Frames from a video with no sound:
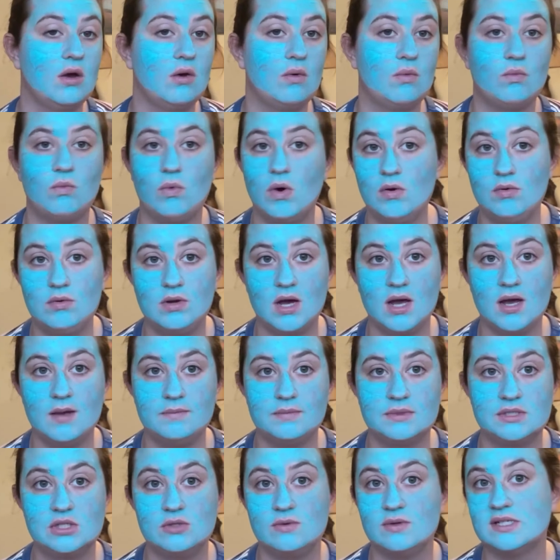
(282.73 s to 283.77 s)
woke
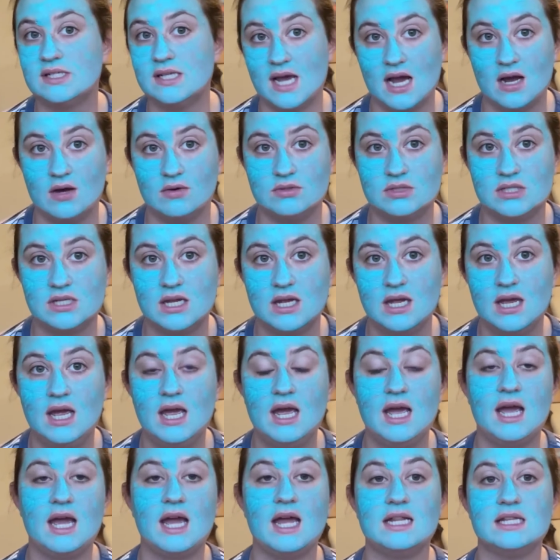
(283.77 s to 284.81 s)
up to a sound
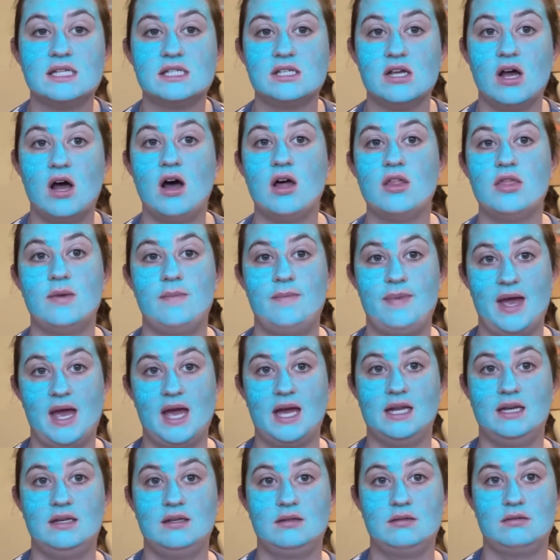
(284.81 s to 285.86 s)
and saw the bed